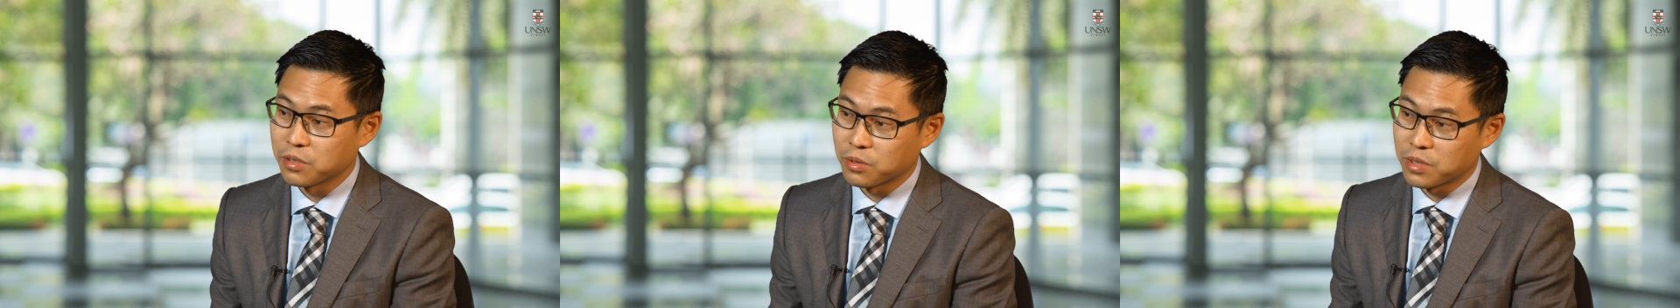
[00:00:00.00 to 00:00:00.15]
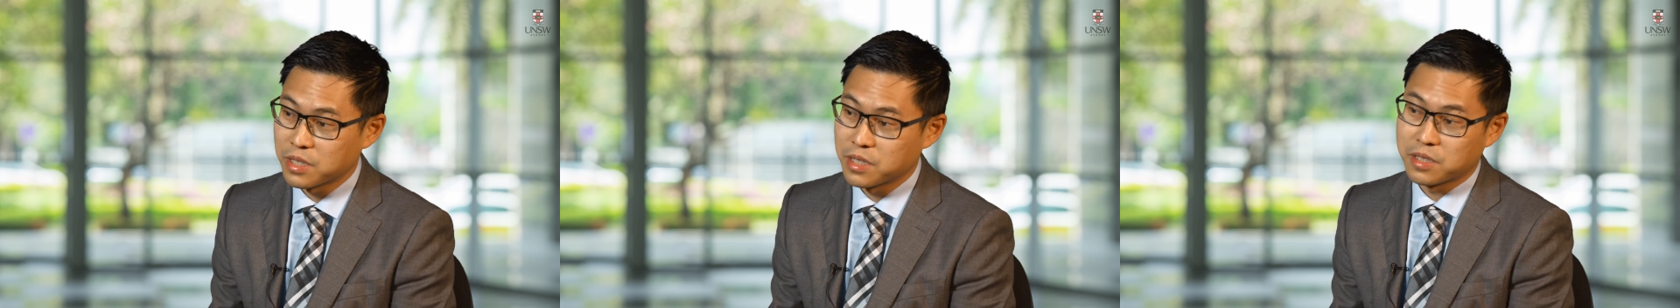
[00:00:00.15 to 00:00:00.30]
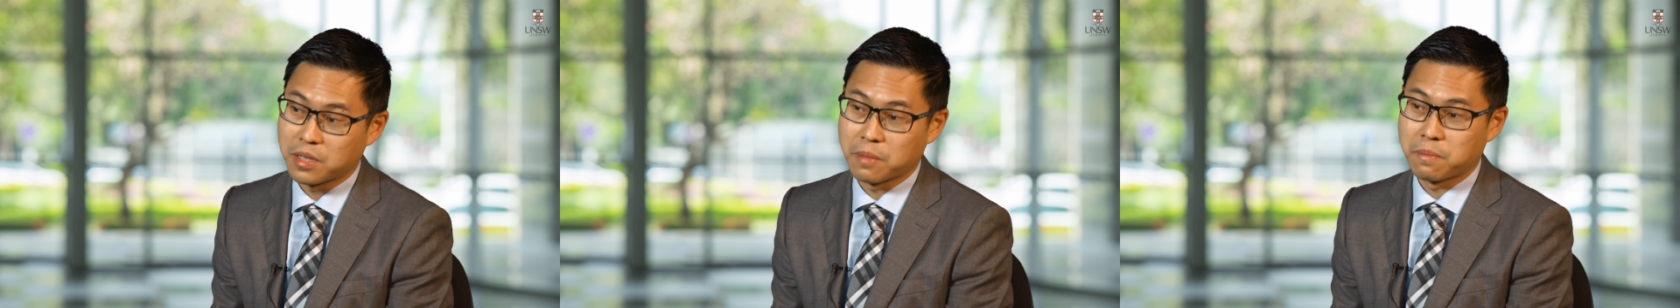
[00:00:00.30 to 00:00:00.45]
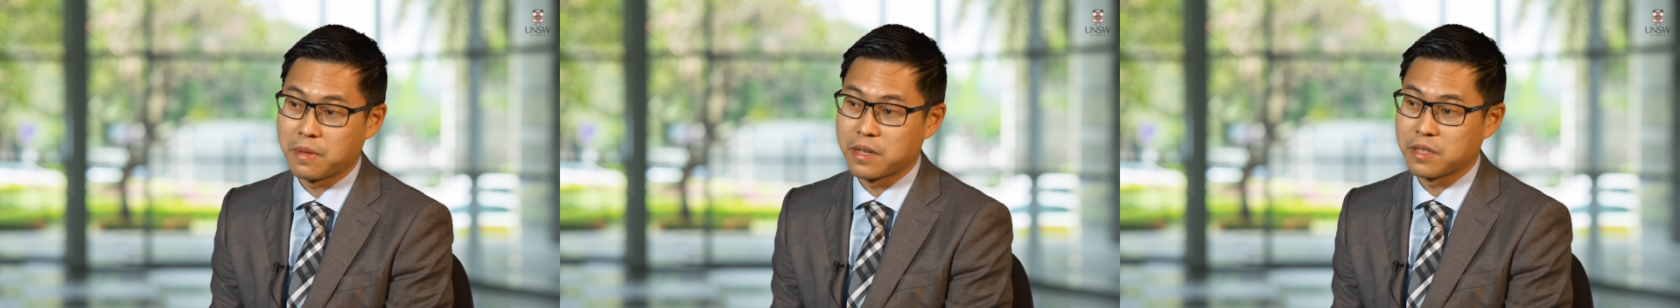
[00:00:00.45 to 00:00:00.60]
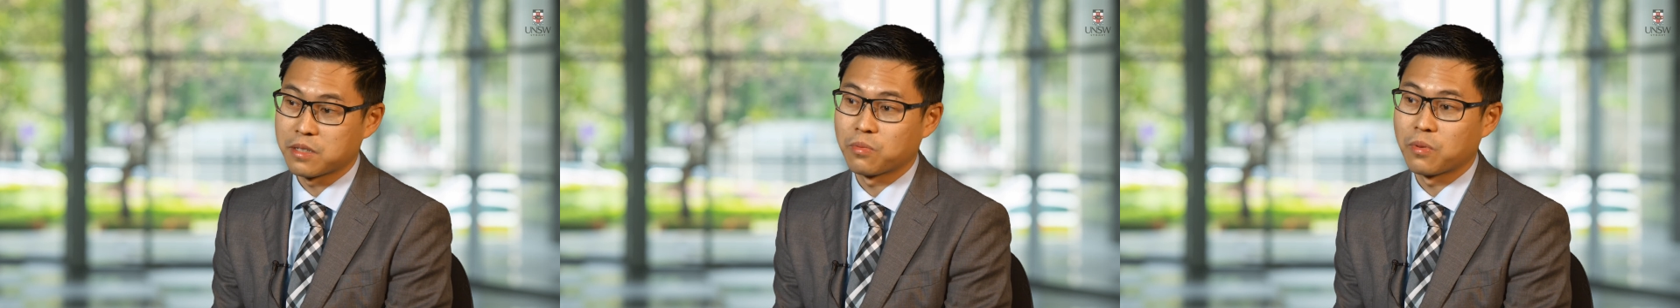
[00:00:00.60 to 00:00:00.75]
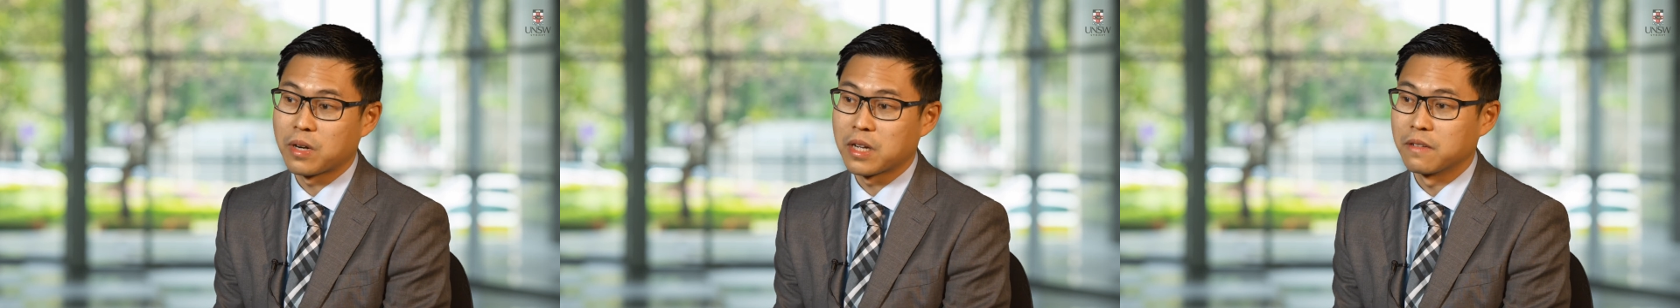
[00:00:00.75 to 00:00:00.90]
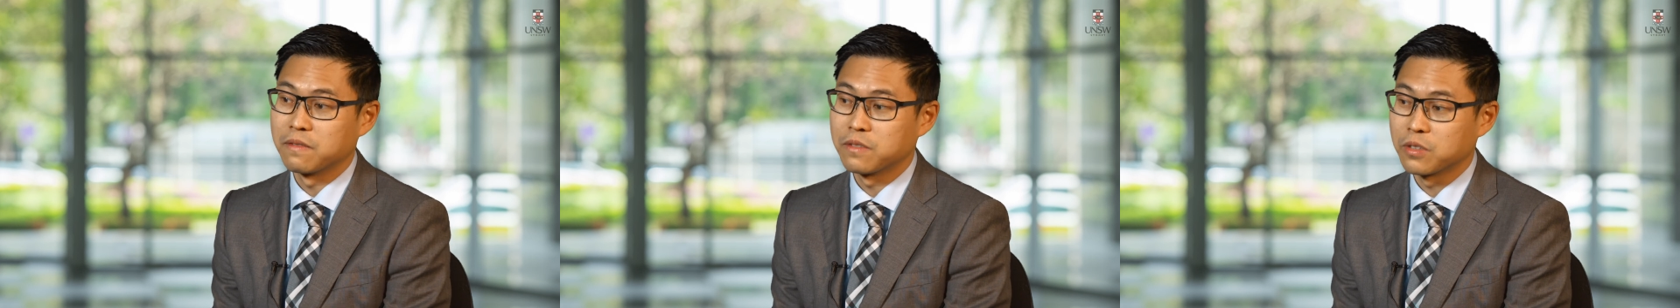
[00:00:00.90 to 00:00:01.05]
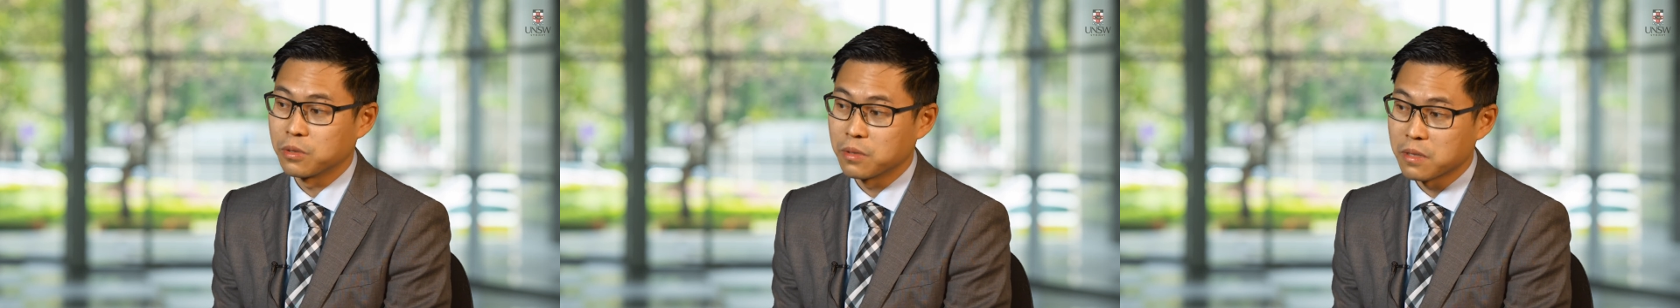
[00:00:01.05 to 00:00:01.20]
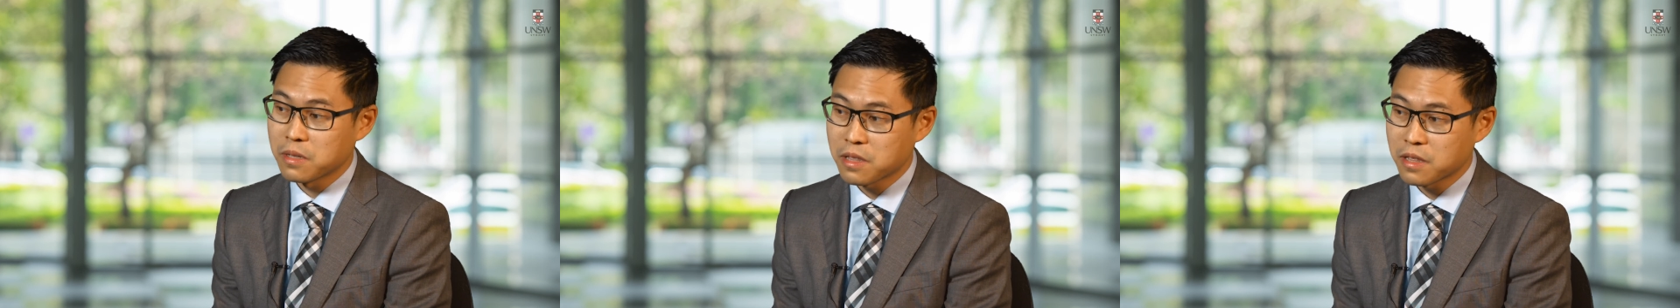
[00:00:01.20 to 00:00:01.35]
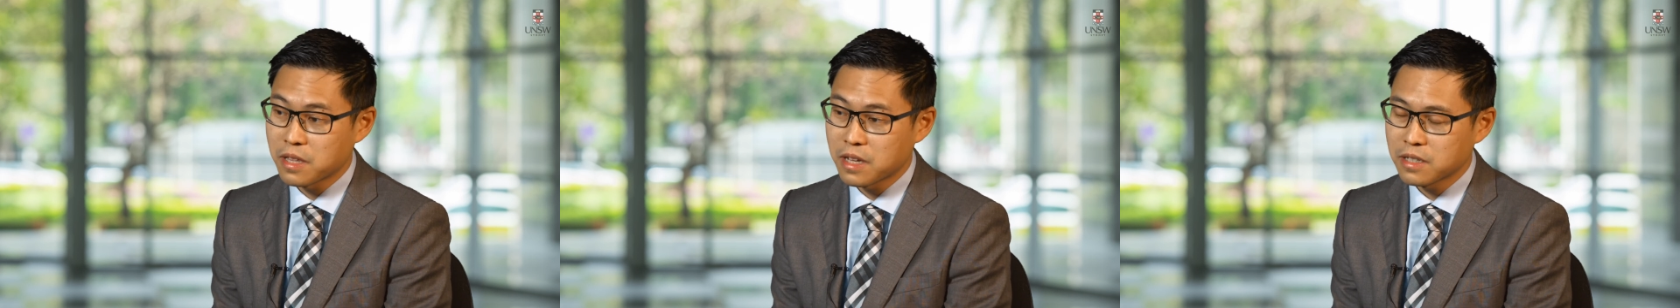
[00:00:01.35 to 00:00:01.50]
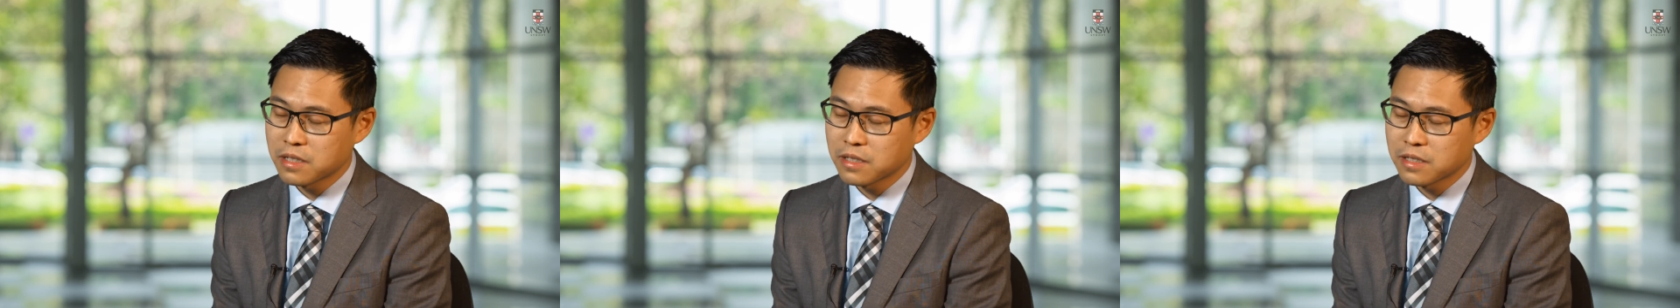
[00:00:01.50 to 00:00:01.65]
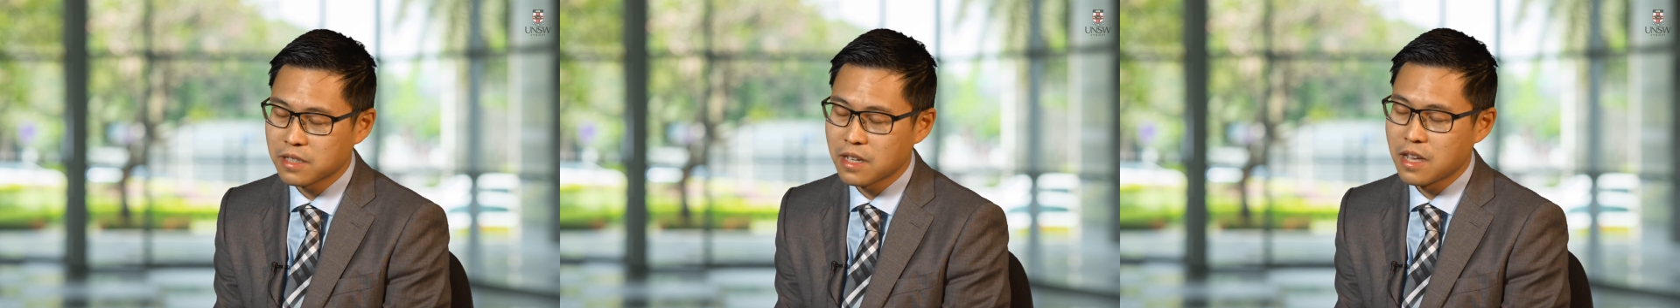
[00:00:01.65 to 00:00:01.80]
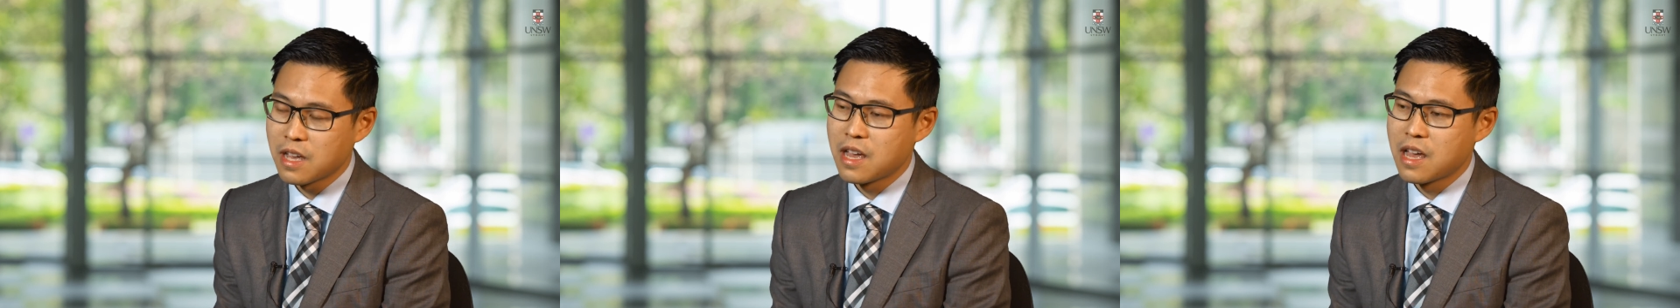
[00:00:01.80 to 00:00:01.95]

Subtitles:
is the best way of doing things,